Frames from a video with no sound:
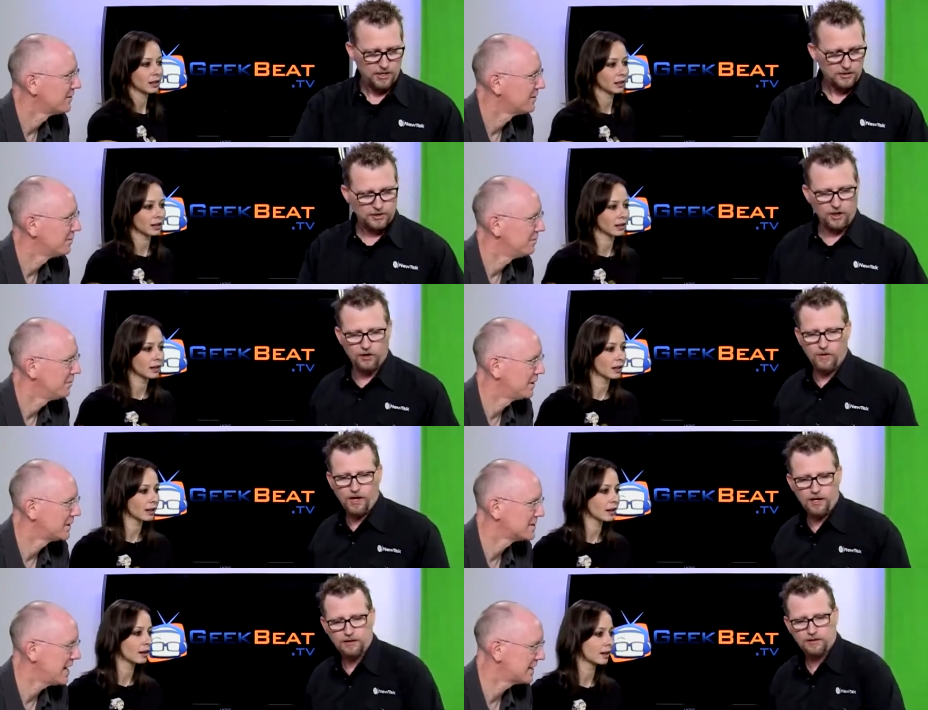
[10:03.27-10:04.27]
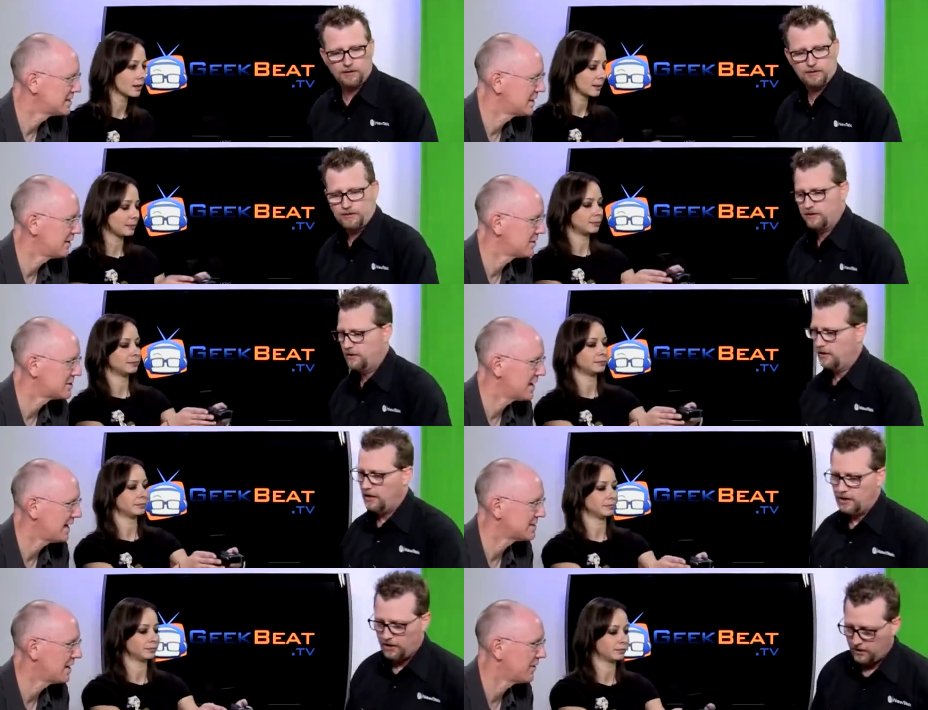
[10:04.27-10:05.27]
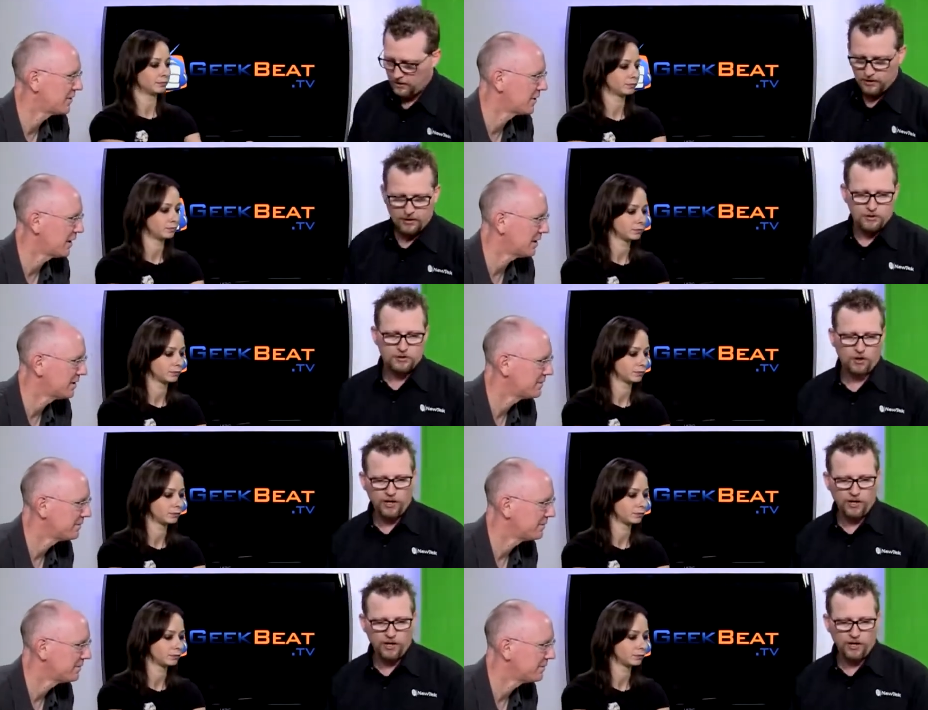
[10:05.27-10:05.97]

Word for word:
Speaker 1: So
Speaker 2: because uh, that's the other that's the other thing. So